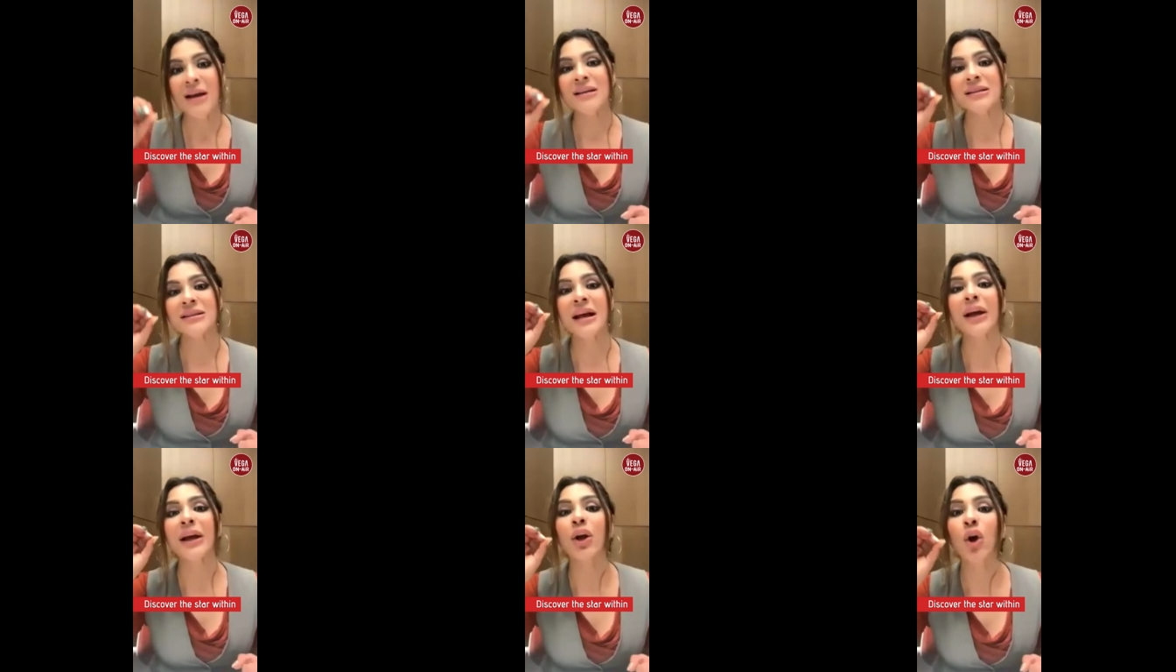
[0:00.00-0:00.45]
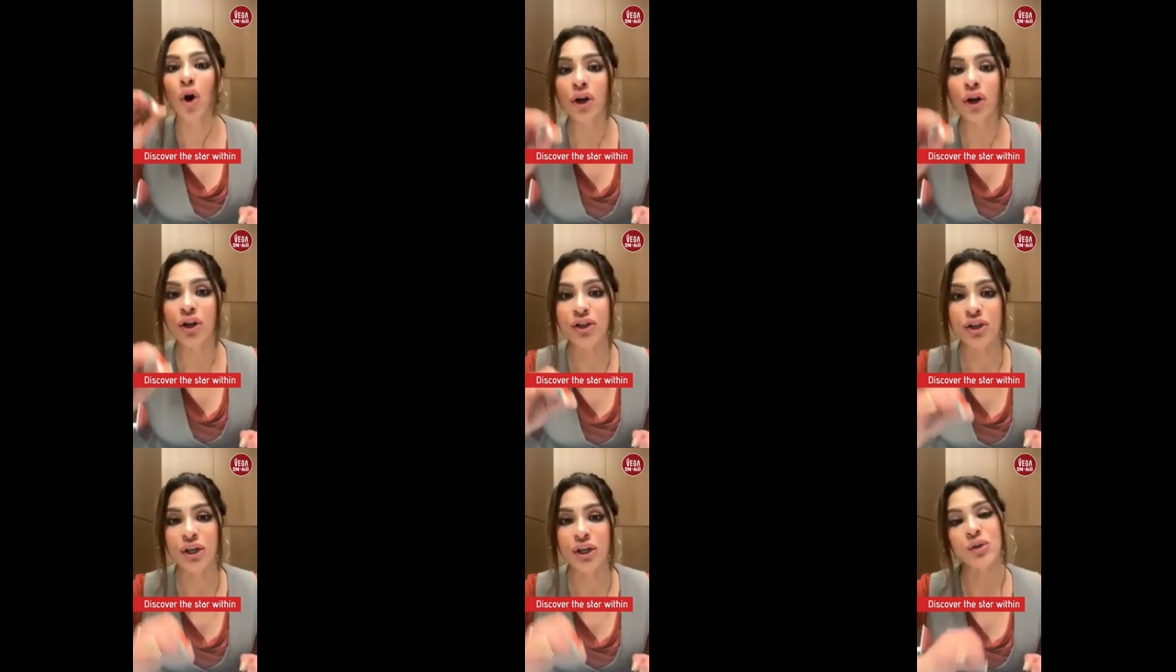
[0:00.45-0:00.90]

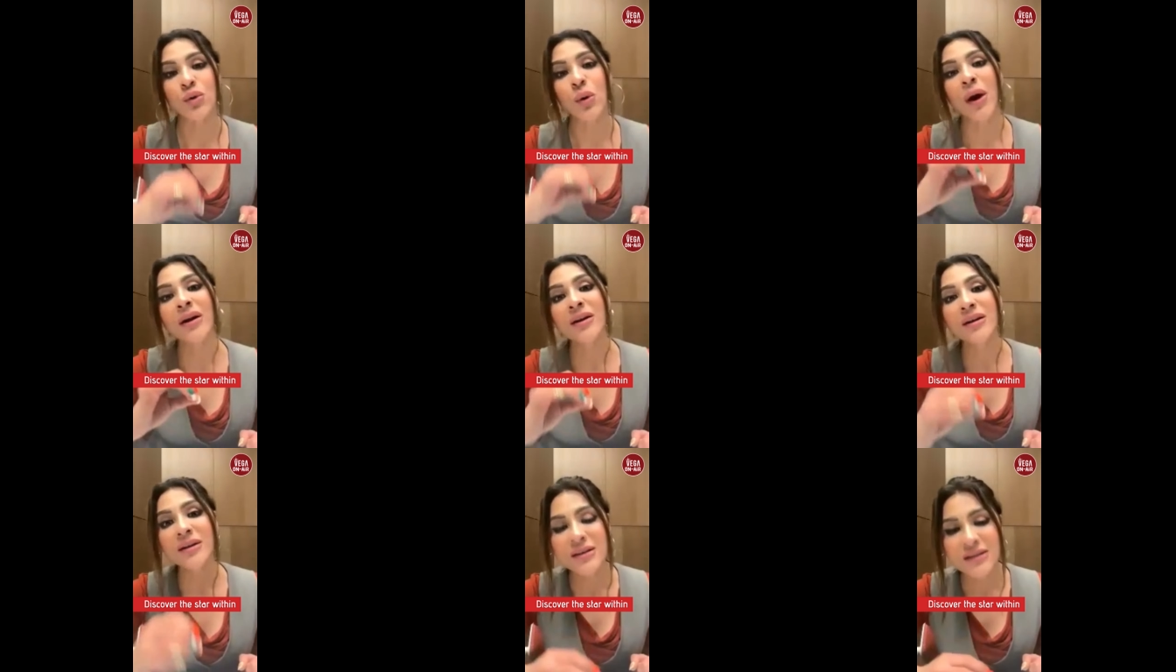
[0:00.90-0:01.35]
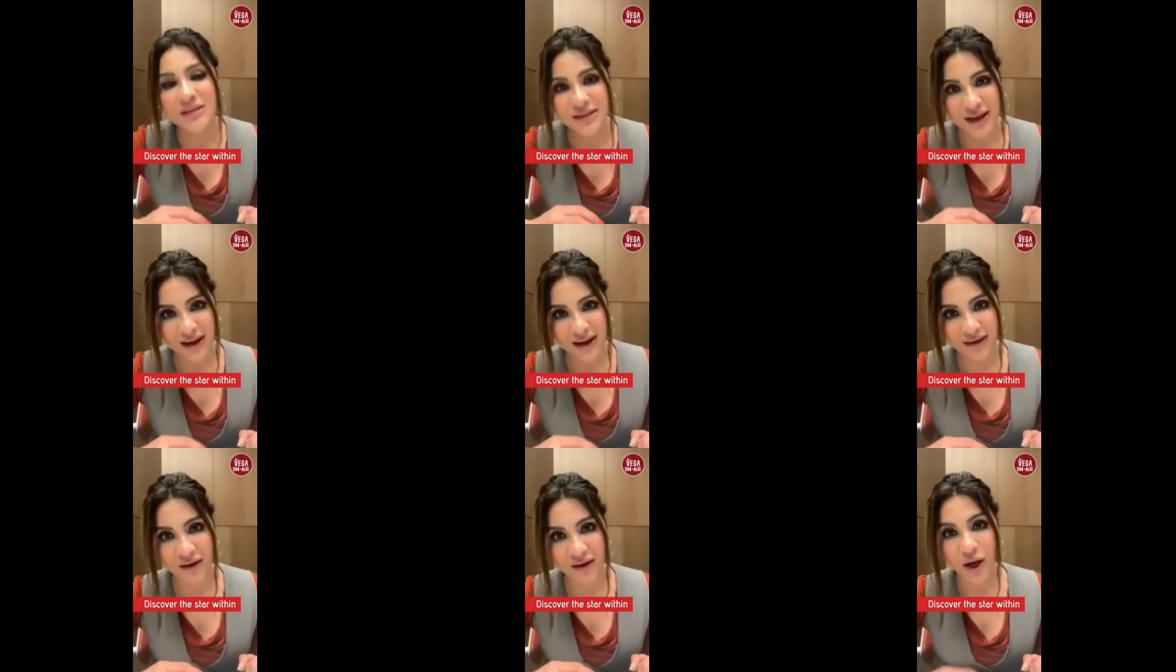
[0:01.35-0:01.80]
psychology to
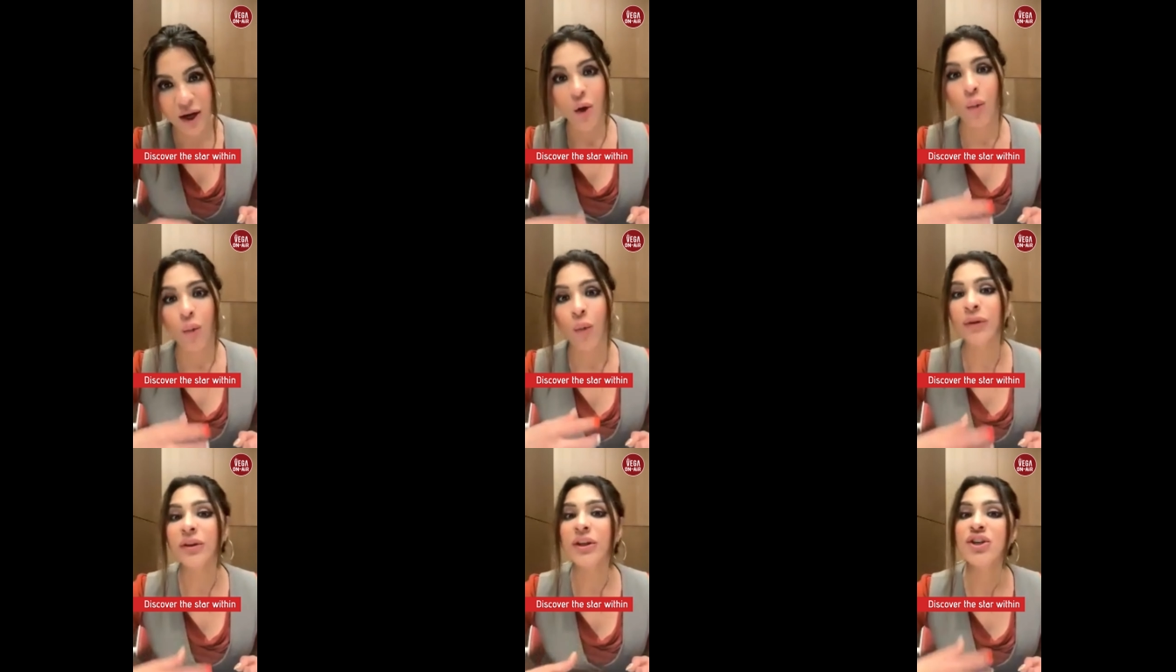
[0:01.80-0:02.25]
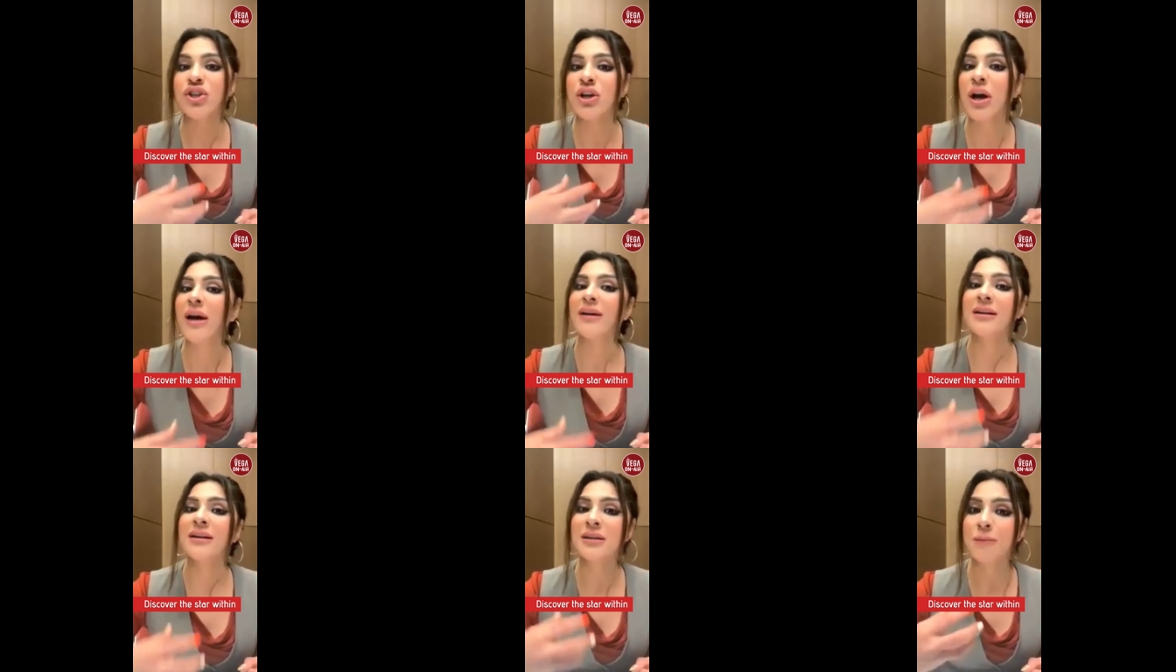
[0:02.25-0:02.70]
understand what the
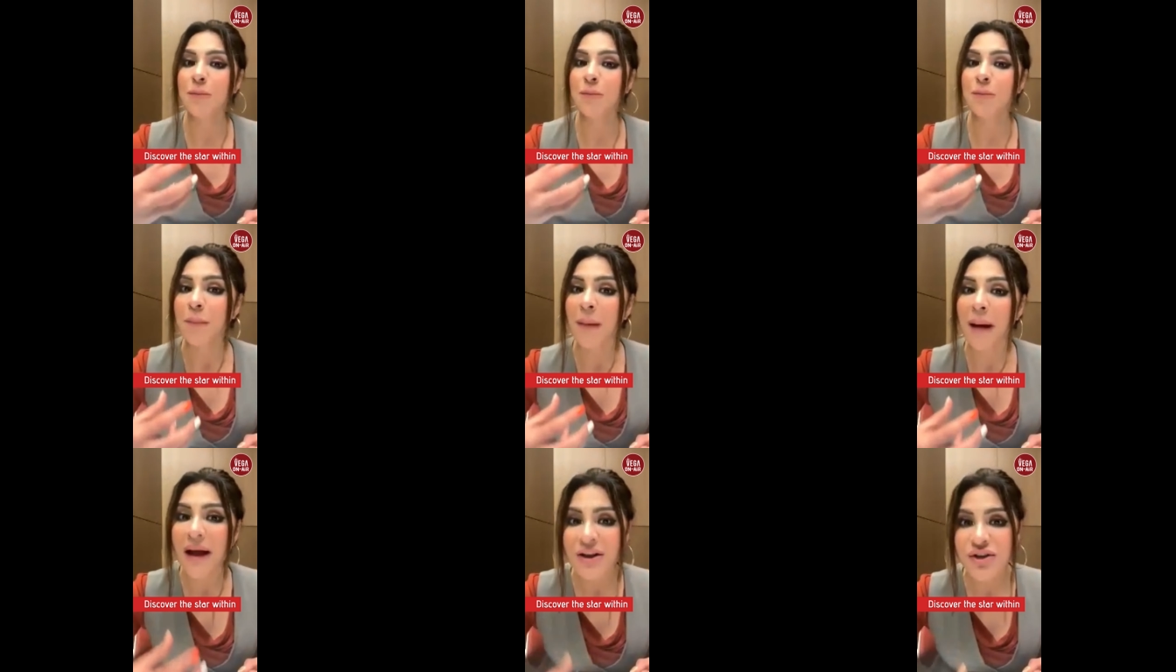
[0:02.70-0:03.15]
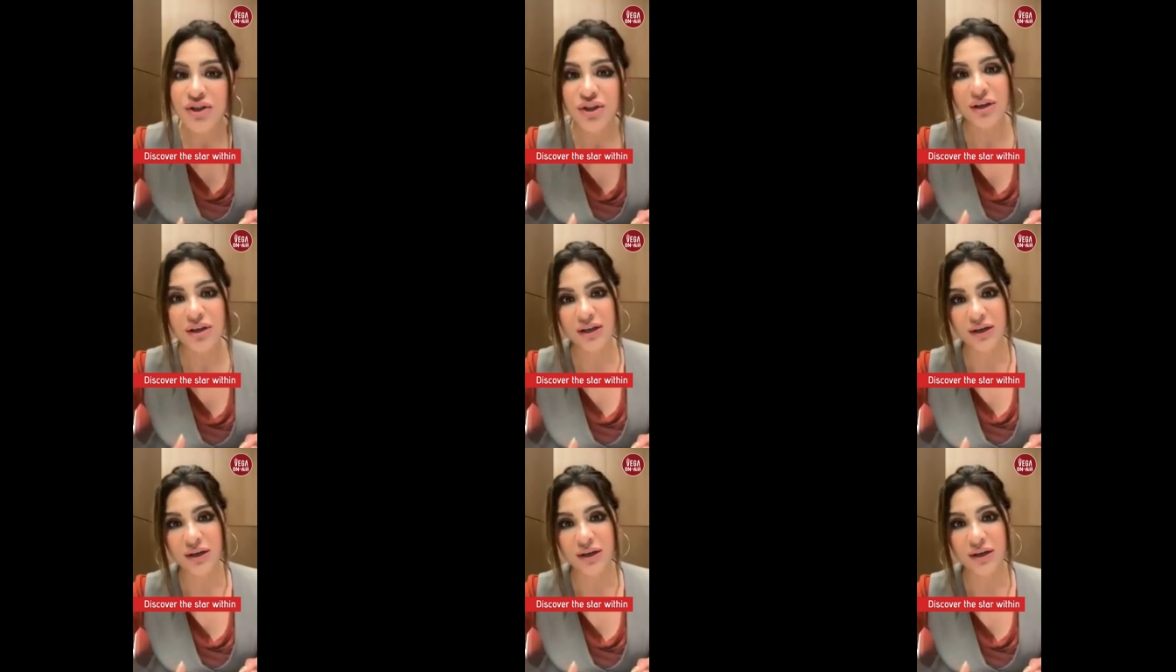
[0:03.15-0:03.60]
child is
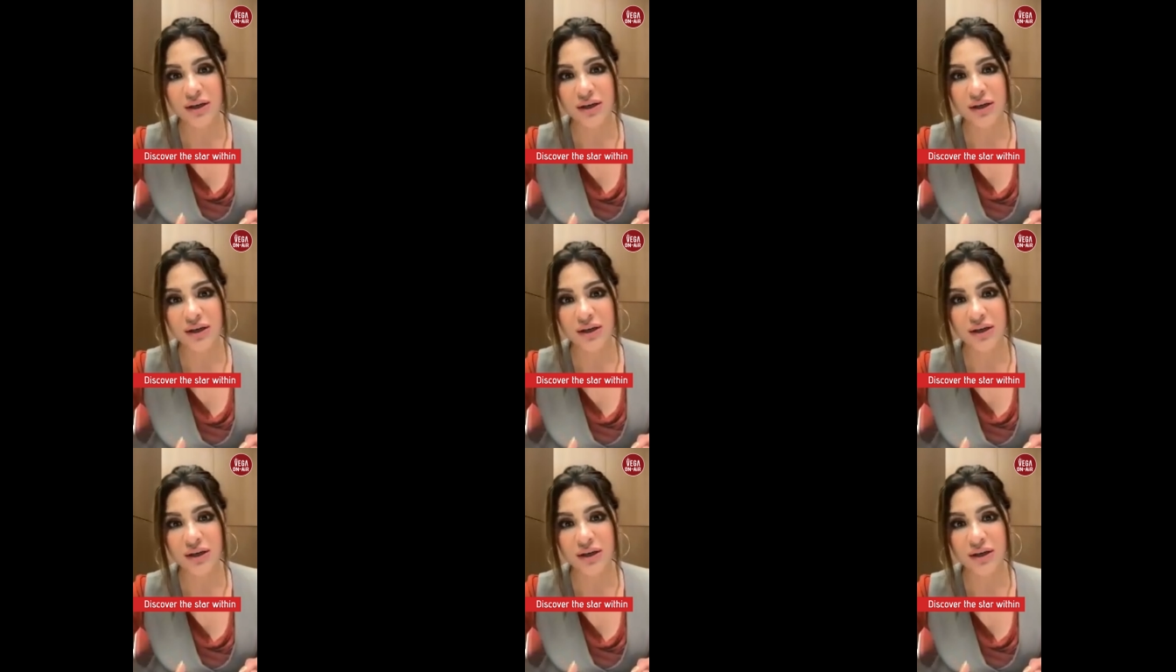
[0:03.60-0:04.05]
passionate about